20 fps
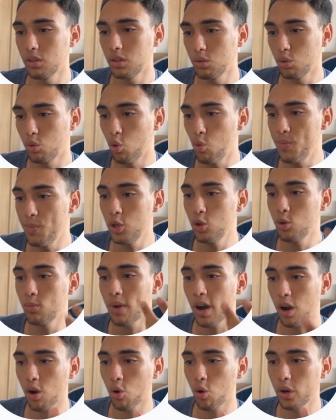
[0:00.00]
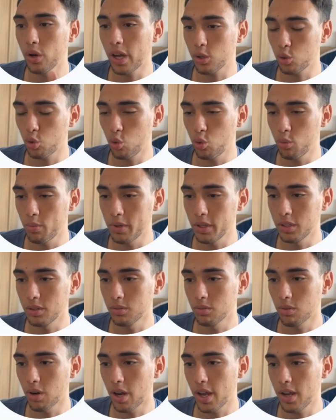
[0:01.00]
Uminom ako ng tubig,
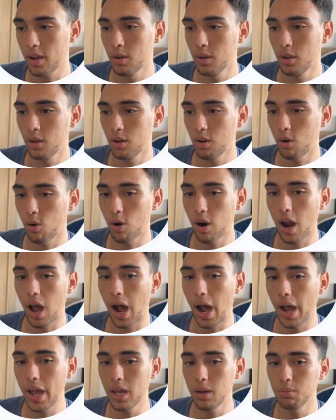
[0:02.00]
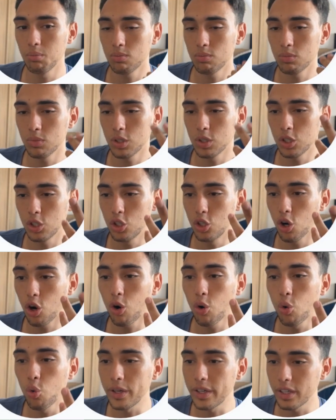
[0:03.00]
right? Or I am
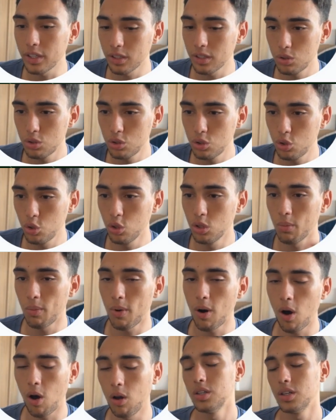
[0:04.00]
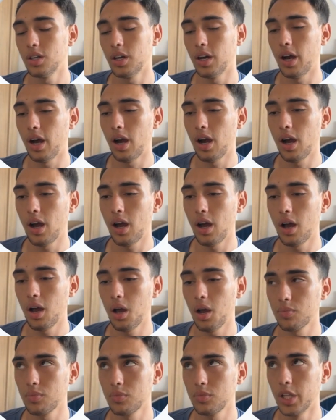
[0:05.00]
going to the mall.
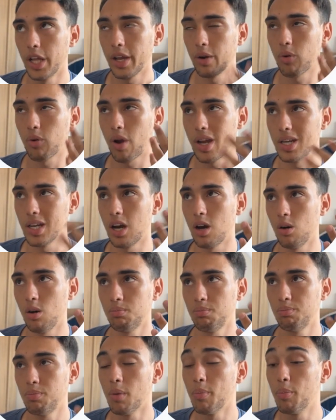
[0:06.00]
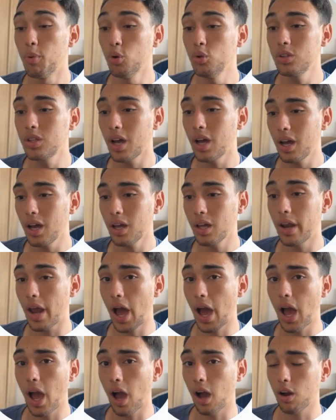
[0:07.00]
Like right now, pupunta
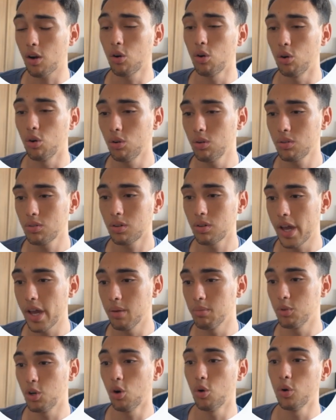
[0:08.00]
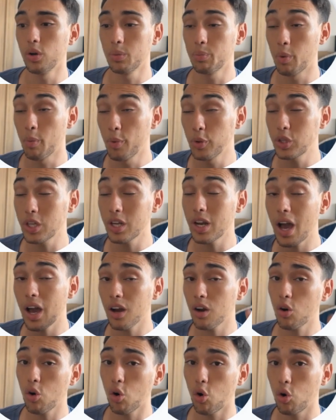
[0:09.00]
na ako. I am going. Pupunta na
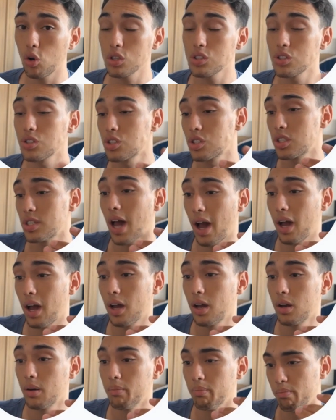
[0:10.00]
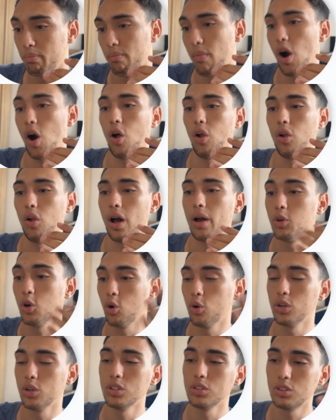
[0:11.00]
ako sa mall. I'm
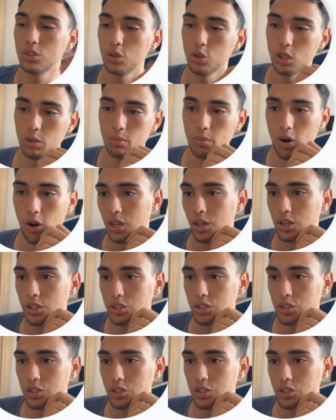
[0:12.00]
going to the mall.